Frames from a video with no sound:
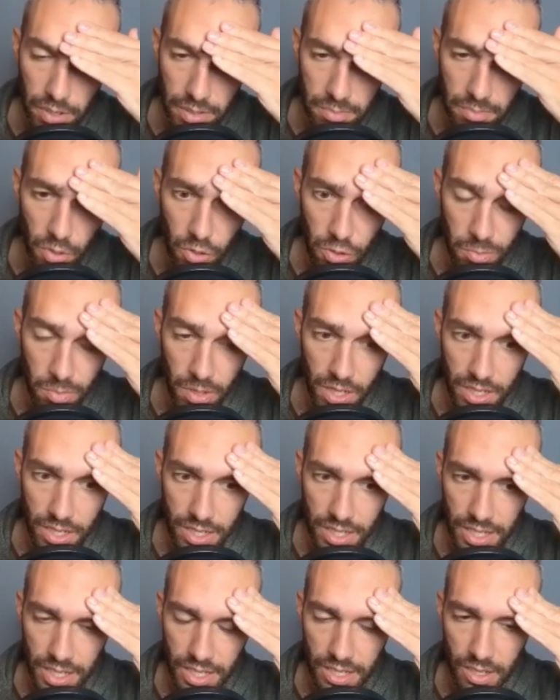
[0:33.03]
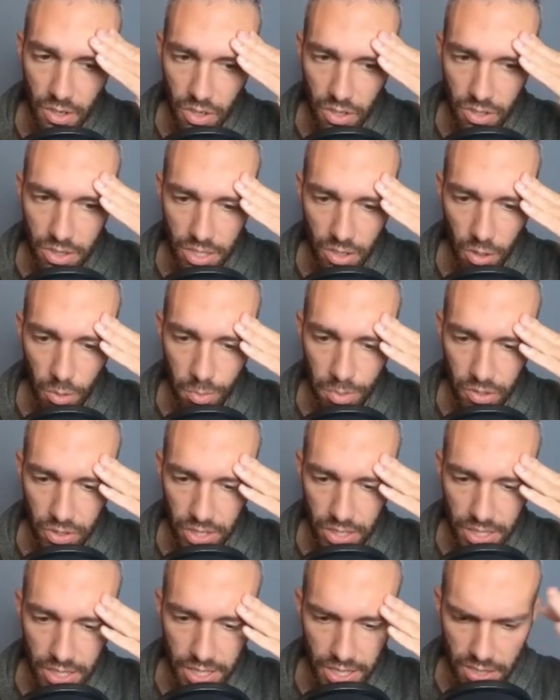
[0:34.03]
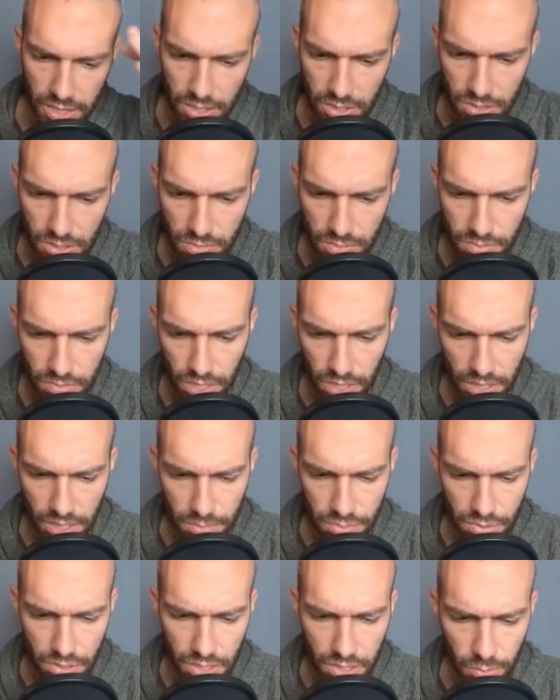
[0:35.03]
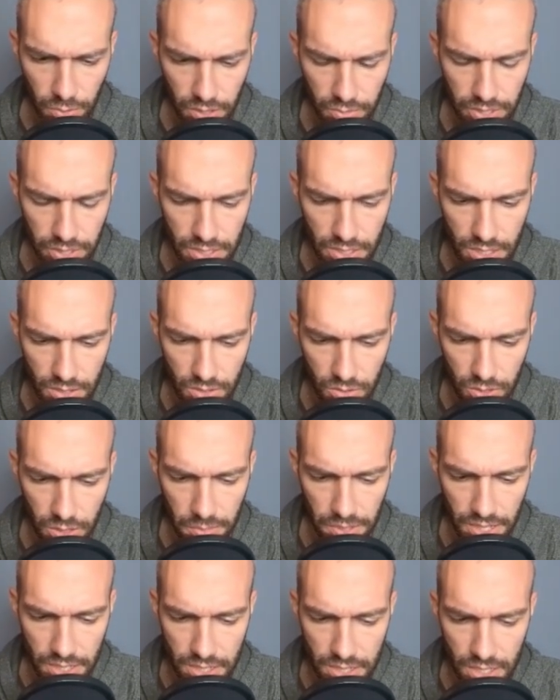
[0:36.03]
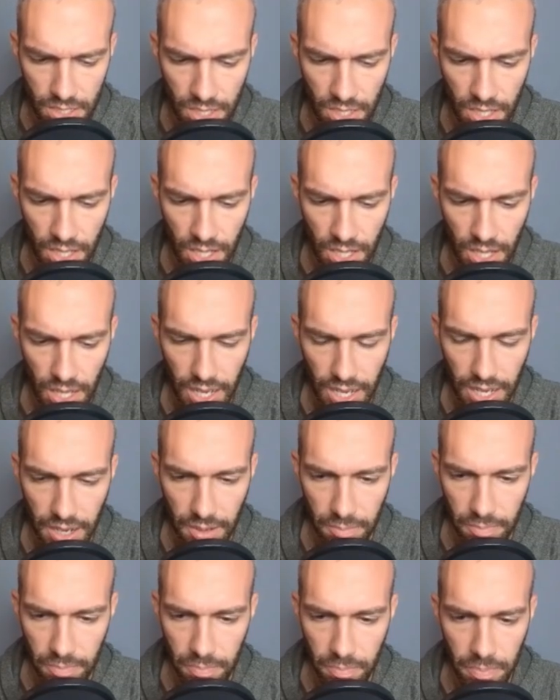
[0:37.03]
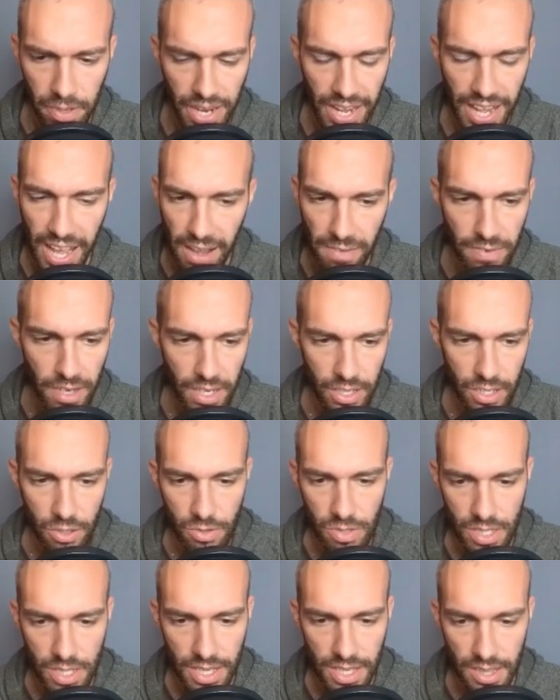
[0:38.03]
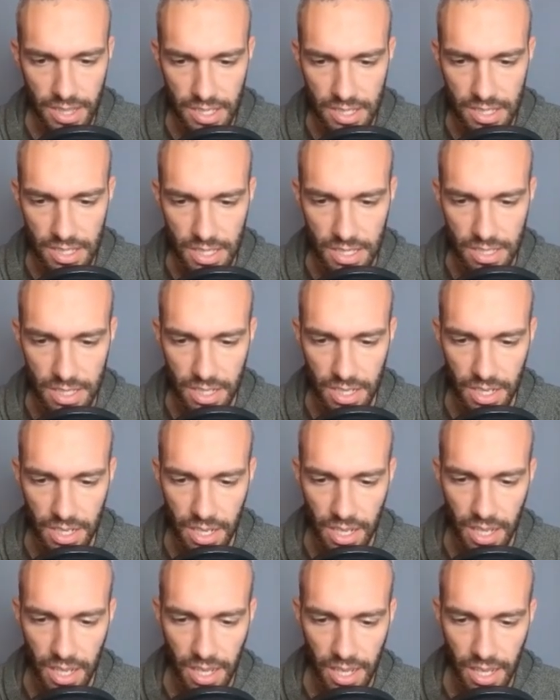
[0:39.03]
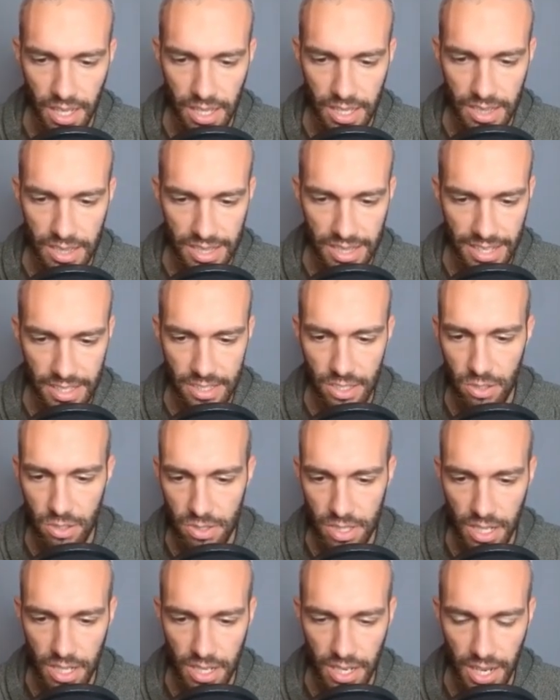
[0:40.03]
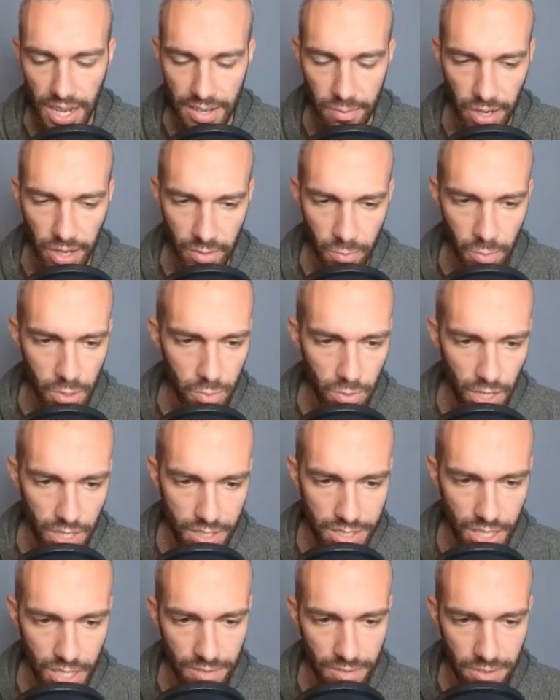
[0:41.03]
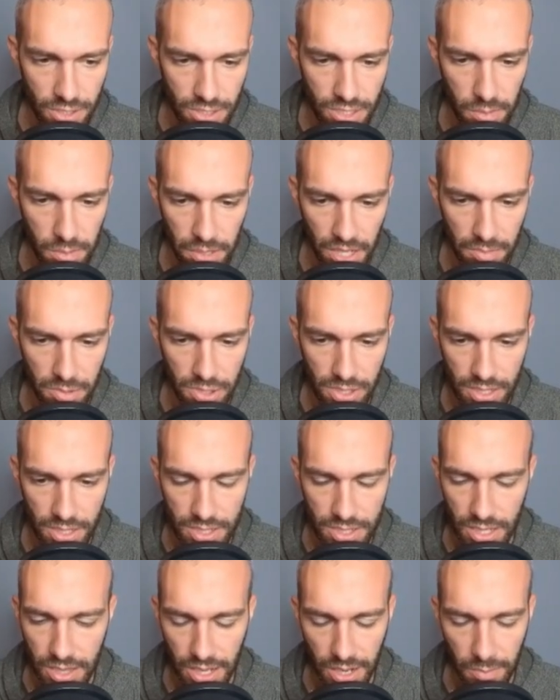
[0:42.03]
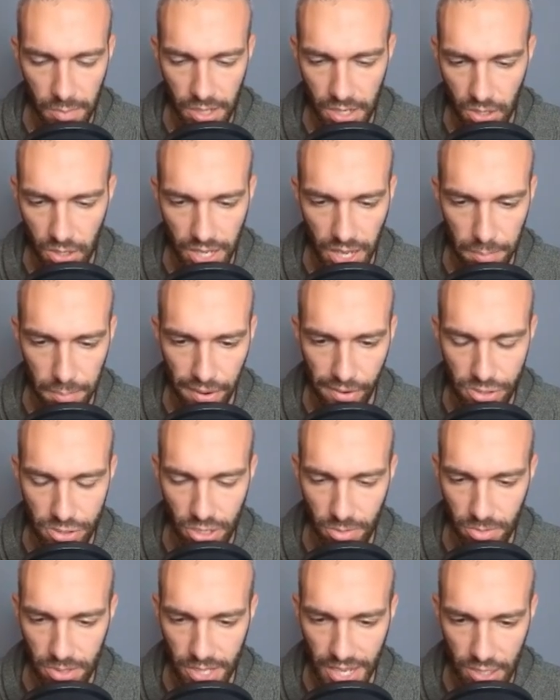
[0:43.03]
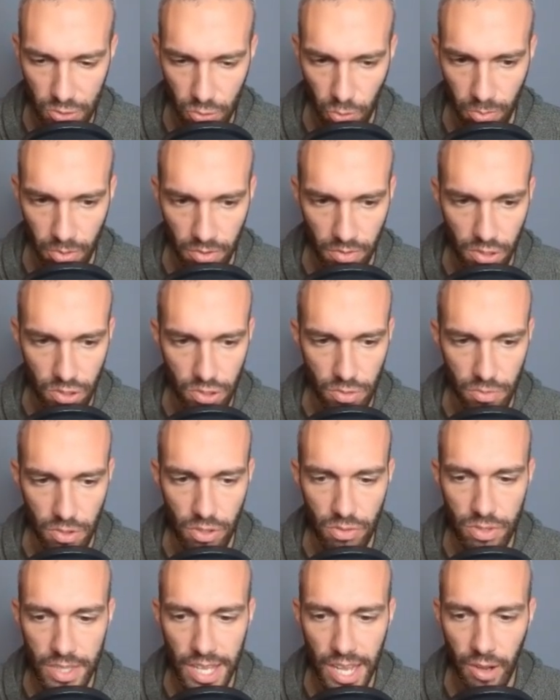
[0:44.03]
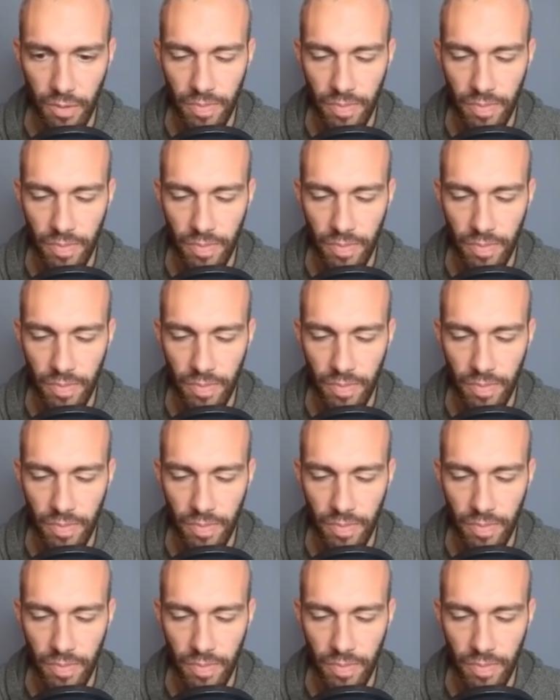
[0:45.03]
Pokemon in the Open Great League and just, I think, pretty well ranked in the REMIX. But I have not used it yet this season. Let's use it. I ran with Rock Slide the first couple games you're going to see. And then I'm like, oh yeah, Power Gem is the actual move you should use now.